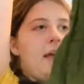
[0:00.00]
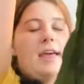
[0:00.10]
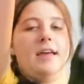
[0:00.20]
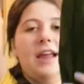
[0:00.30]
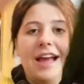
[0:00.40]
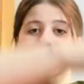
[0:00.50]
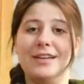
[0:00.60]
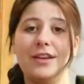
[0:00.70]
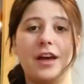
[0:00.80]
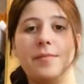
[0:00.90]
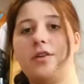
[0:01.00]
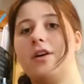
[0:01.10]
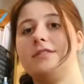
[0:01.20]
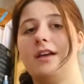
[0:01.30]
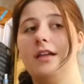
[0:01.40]
And I did come
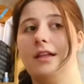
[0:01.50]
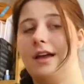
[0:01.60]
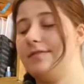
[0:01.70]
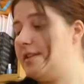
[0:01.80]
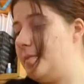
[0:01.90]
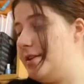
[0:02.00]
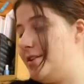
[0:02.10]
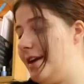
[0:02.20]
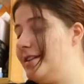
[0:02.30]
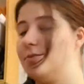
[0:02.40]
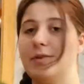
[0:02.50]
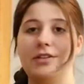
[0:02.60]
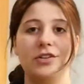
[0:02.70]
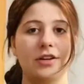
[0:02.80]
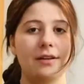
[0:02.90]
across a lot of C P Shades,
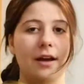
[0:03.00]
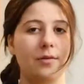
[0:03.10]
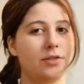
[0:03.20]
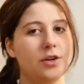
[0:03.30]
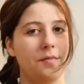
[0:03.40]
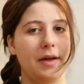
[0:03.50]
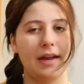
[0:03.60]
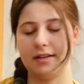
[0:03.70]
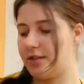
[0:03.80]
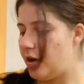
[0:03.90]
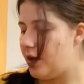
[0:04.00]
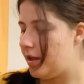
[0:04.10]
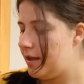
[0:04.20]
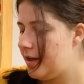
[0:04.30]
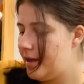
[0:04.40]
which I will show in my next
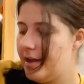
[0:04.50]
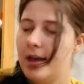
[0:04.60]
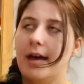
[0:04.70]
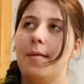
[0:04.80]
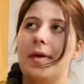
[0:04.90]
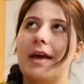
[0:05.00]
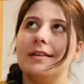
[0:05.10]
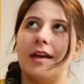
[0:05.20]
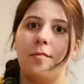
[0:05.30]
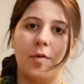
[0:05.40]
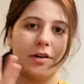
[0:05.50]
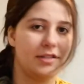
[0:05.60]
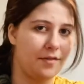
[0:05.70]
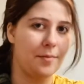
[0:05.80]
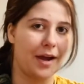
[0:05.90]
haul because I have more
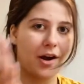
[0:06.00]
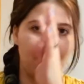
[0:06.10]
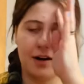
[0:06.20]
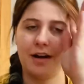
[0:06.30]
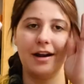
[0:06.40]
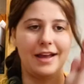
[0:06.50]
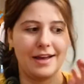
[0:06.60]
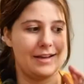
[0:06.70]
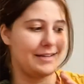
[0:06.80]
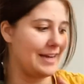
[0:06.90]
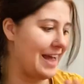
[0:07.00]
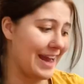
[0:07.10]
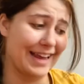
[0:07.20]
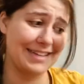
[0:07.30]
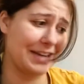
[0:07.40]
stuff in my car, and
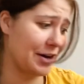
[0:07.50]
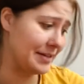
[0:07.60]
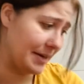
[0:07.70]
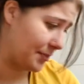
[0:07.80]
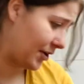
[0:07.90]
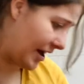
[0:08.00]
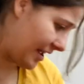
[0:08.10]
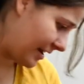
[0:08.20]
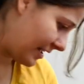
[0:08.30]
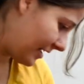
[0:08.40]
I guess it got separated.